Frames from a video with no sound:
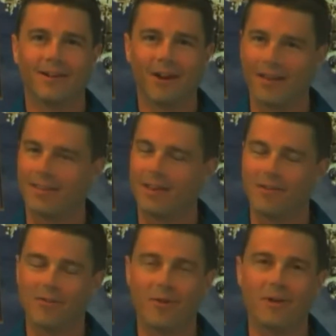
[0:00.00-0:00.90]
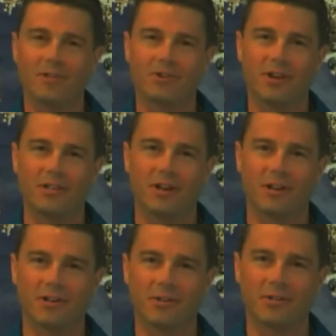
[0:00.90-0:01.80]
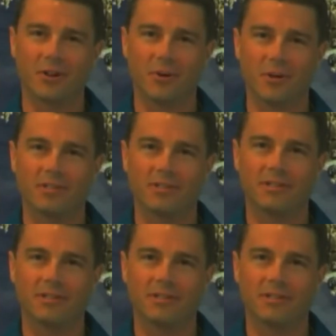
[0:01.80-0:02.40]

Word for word: All right. Thank you very much. Great talking to you as always.